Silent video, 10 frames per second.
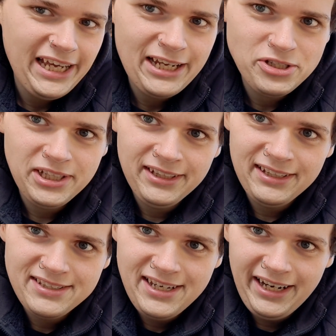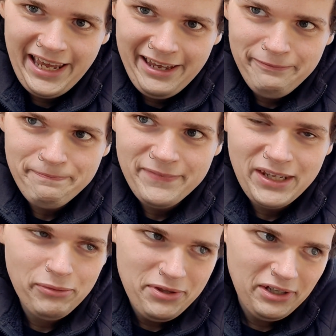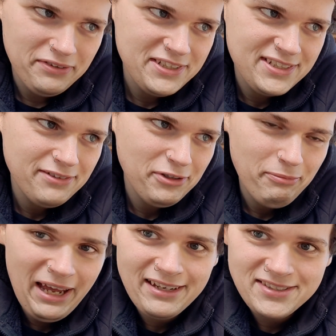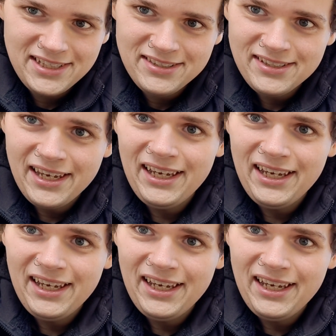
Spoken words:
catch and the 10-8 with all these different magazines.